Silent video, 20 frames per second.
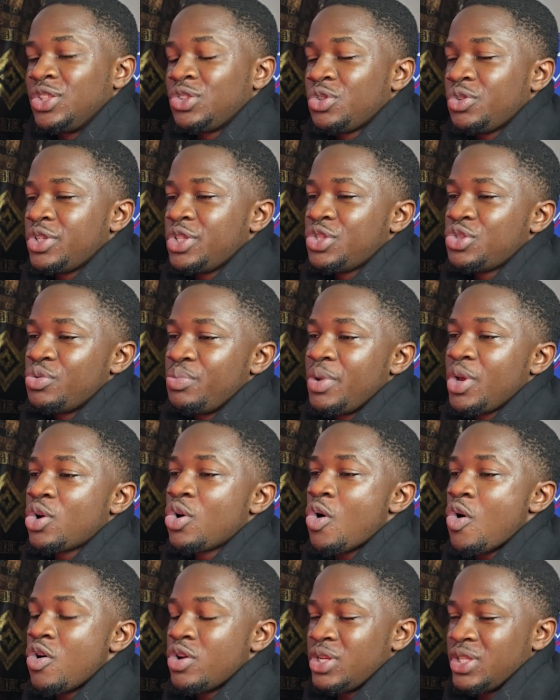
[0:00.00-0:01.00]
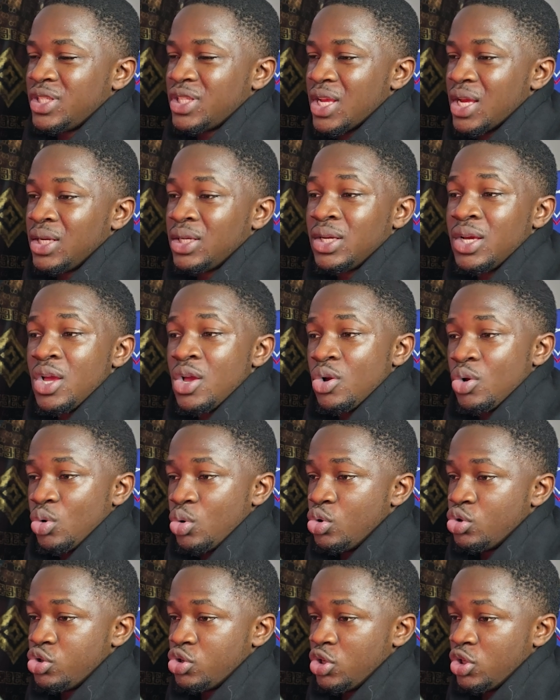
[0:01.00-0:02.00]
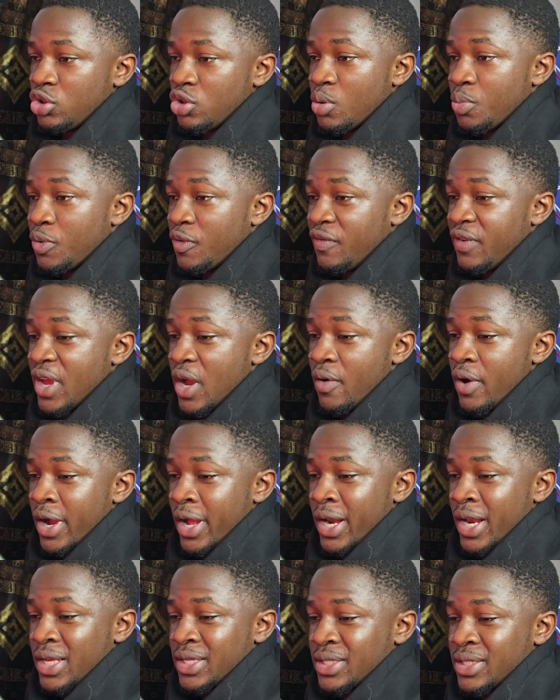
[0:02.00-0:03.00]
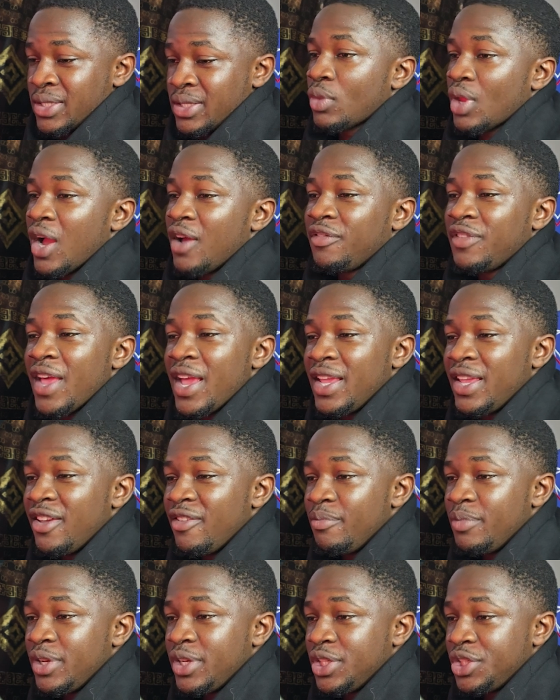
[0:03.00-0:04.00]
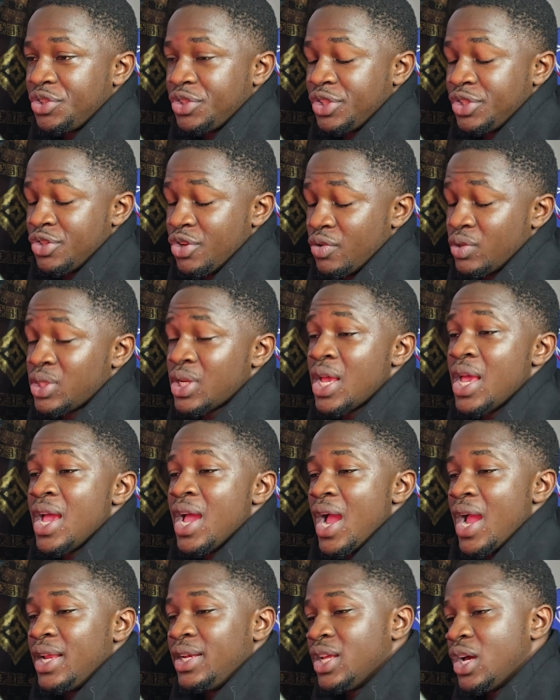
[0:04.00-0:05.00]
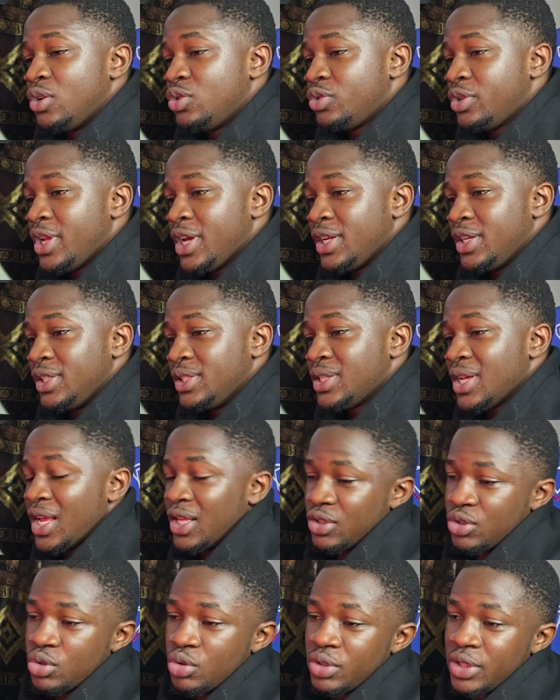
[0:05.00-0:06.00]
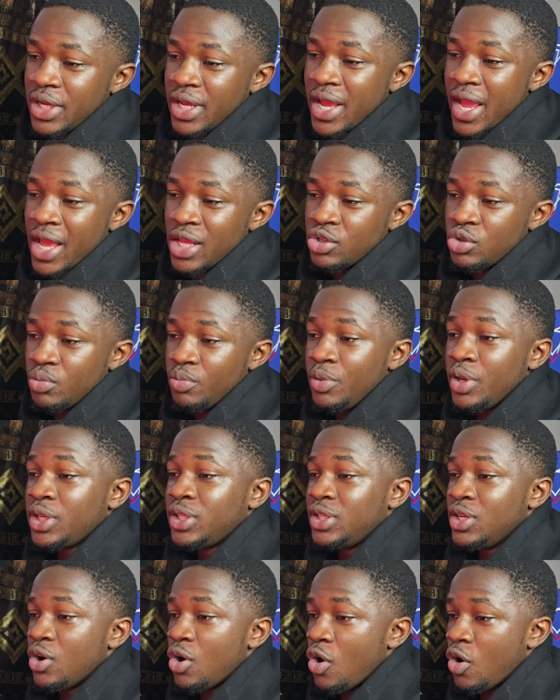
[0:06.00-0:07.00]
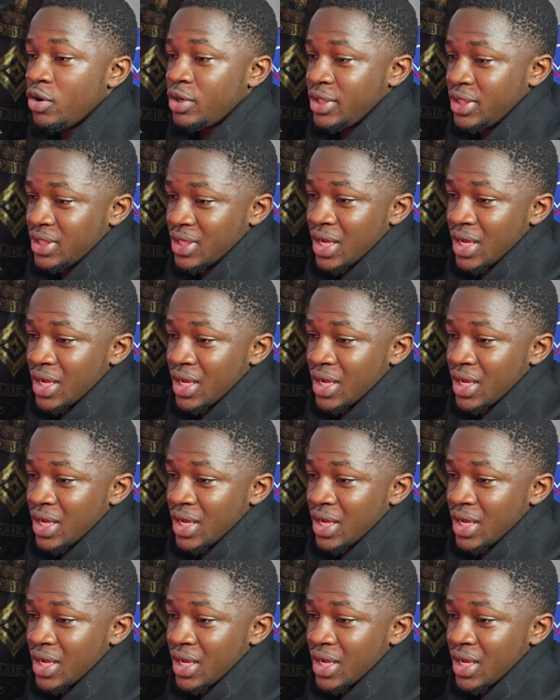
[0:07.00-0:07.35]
and told it to make all the sand go to the top of the hourglass. After it gave me this result, I downloaded it and told the AI to make all the